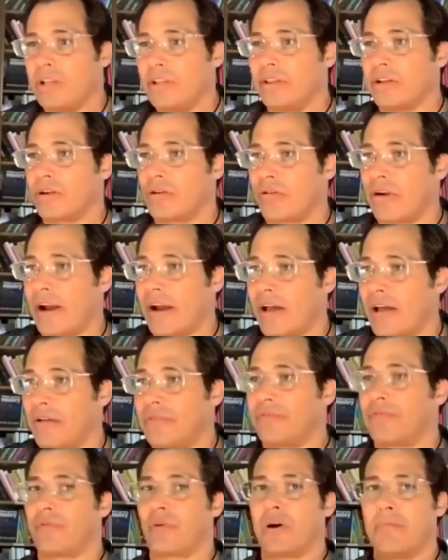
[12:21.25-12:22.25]
in the
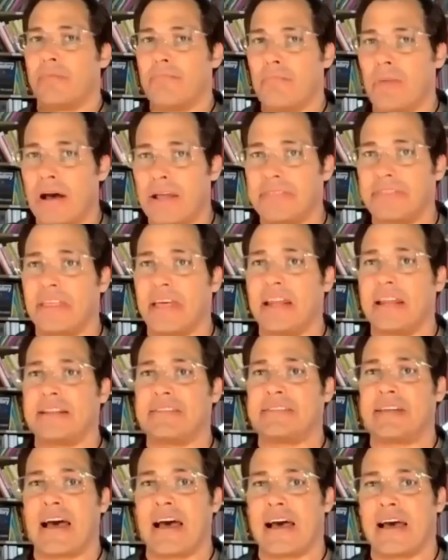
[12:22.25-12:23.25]
ground for a month at a
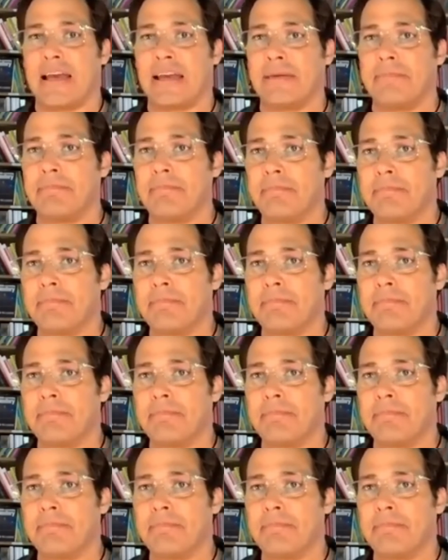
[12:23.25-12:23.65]
time,